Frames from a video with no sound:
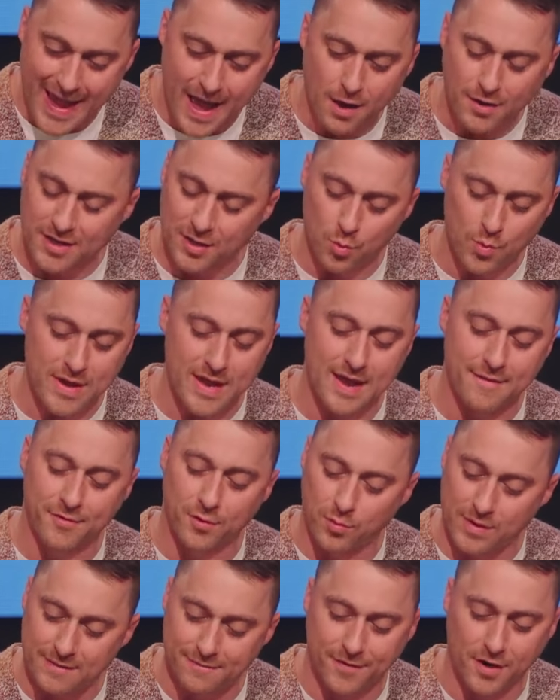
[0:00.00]
how can we
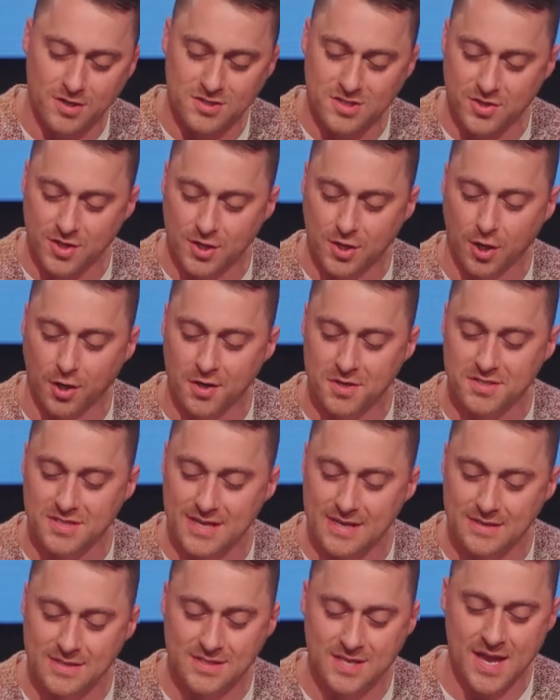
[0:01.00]
ever reverse the
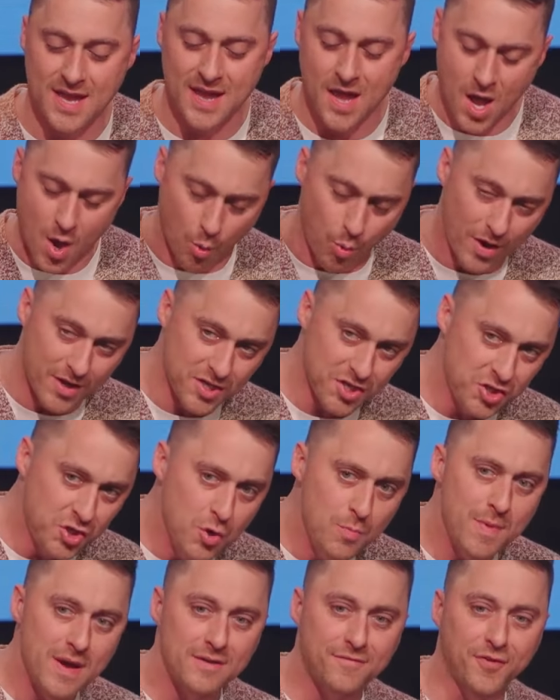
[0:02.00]
curse and say, what
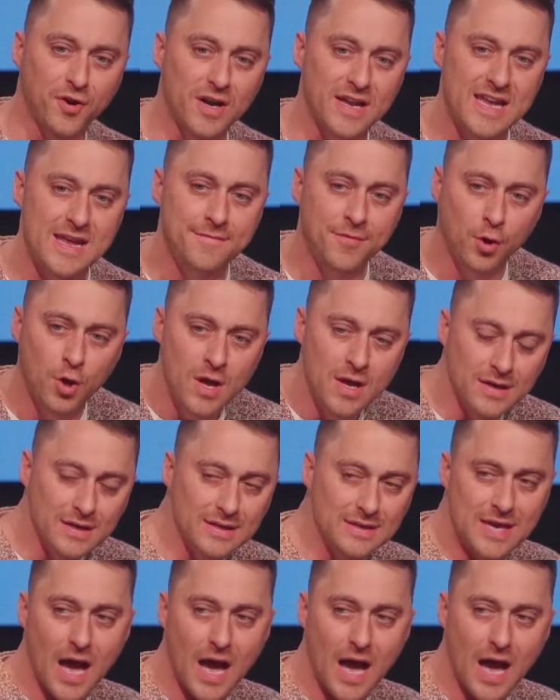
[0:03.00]
you meant for evil,